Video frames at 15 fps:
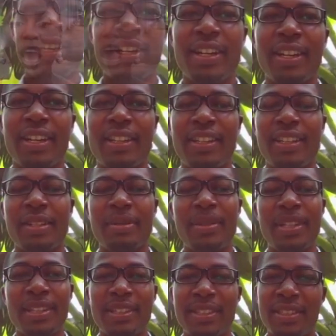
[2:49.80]
I am
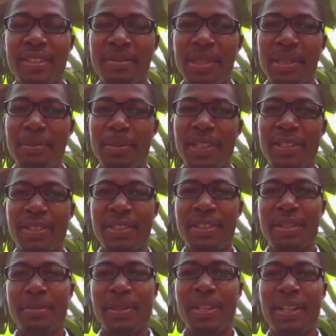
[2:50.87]
extremely passionate
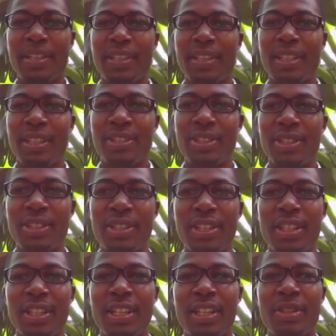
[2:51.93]
about architecture
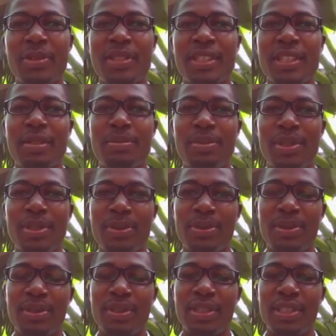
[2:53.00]
and how it can be
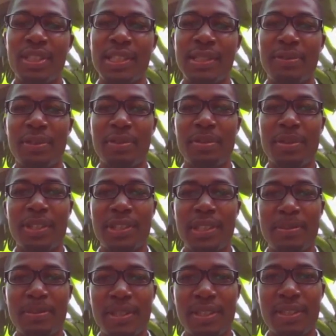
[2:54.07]
used to transform our
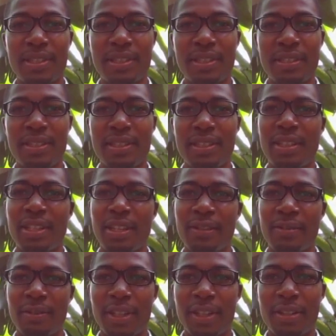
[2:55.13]
spaces in our
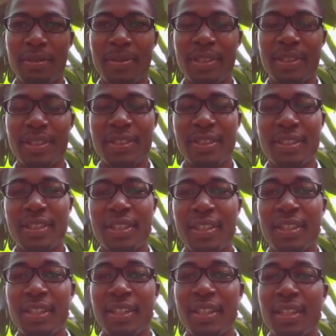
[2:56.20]
environment.
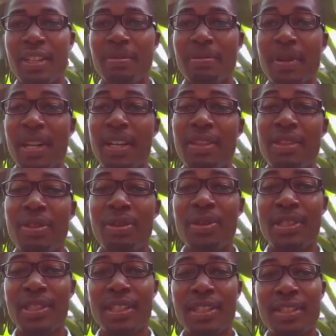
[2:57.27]
My
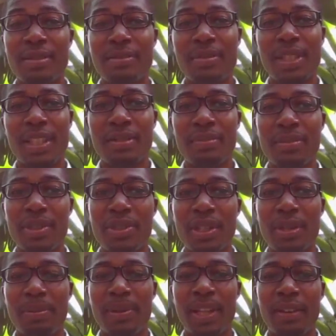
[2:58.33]
enthusiasm led me
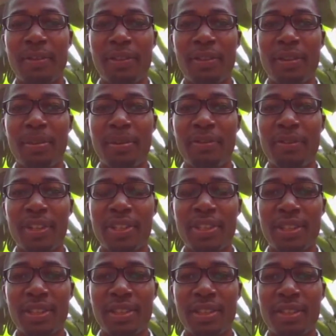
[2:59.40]
to apply for a
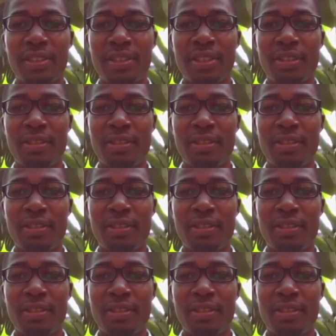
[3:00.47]
professional degree of